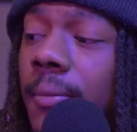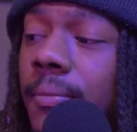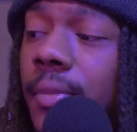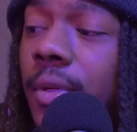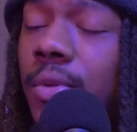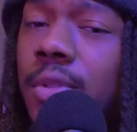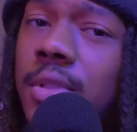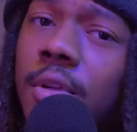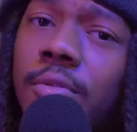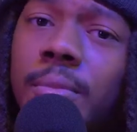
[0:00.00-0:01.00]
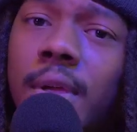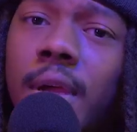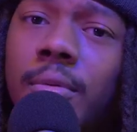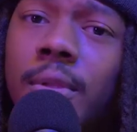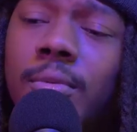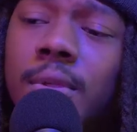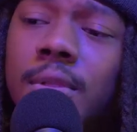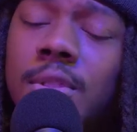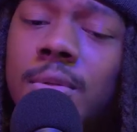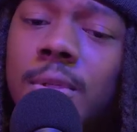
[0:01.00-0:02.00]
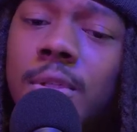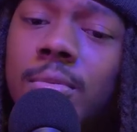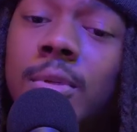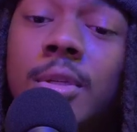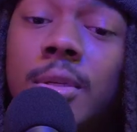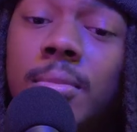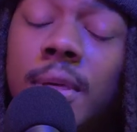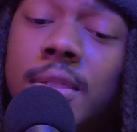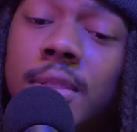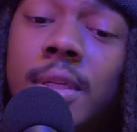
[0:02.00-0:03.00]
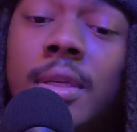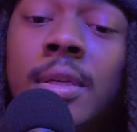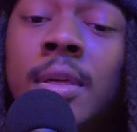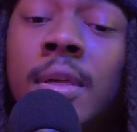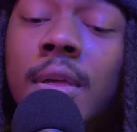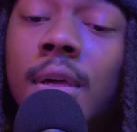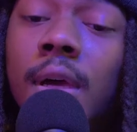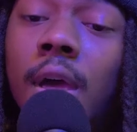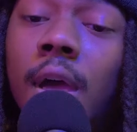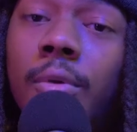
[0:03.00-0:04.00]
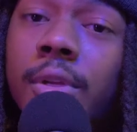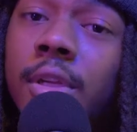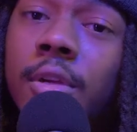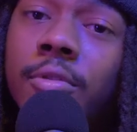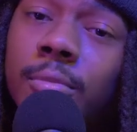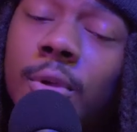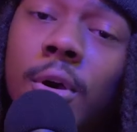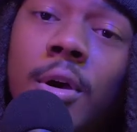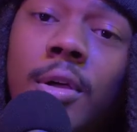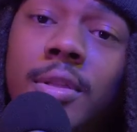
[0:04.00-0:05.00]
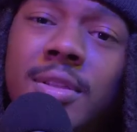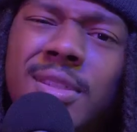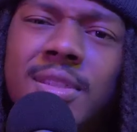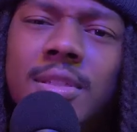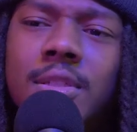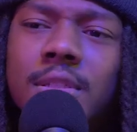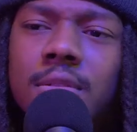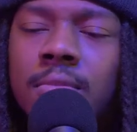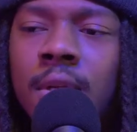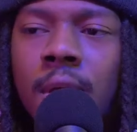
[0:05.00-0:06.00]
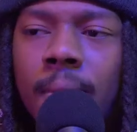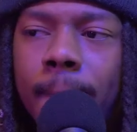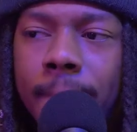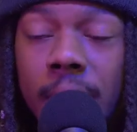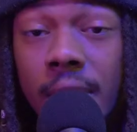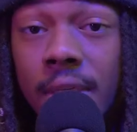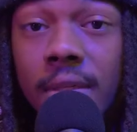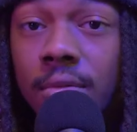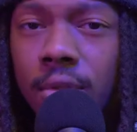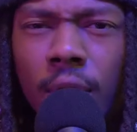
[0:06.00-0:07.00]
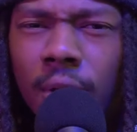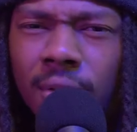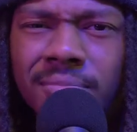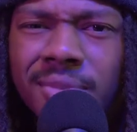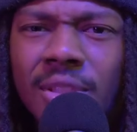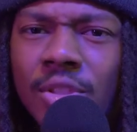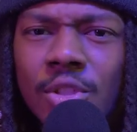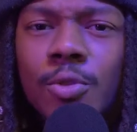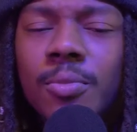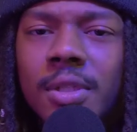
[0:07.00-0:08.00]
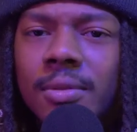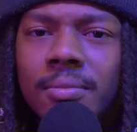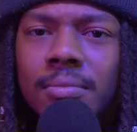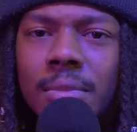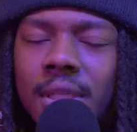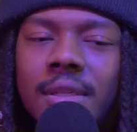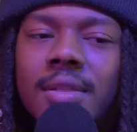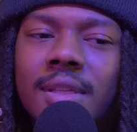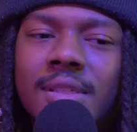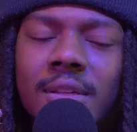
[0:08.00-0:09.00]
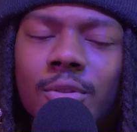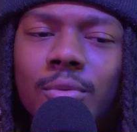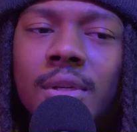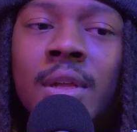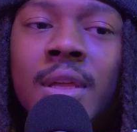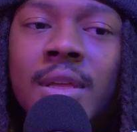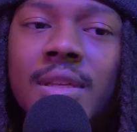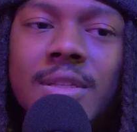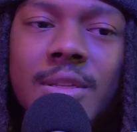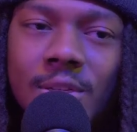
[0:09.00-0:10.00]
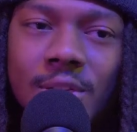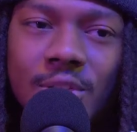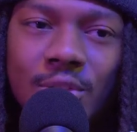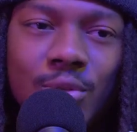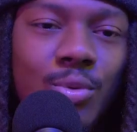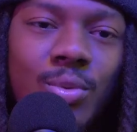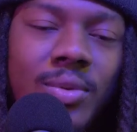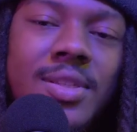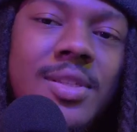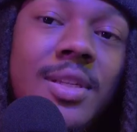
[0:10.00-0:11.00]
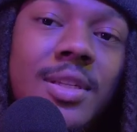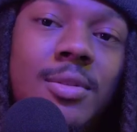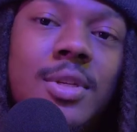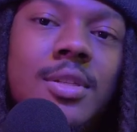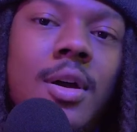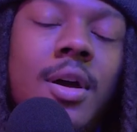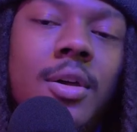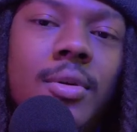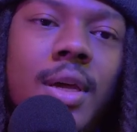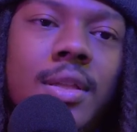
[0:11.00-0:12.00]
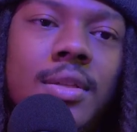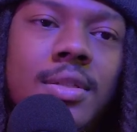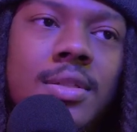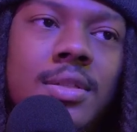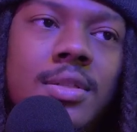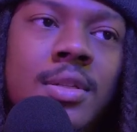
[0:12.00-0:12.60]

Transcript: And we'll just go from there. I really want this to be a community-based thing. I want to hear from y'all. This isn't just me, y'all consuming me. That sounded weird. This isn't just you listening to me talk, right?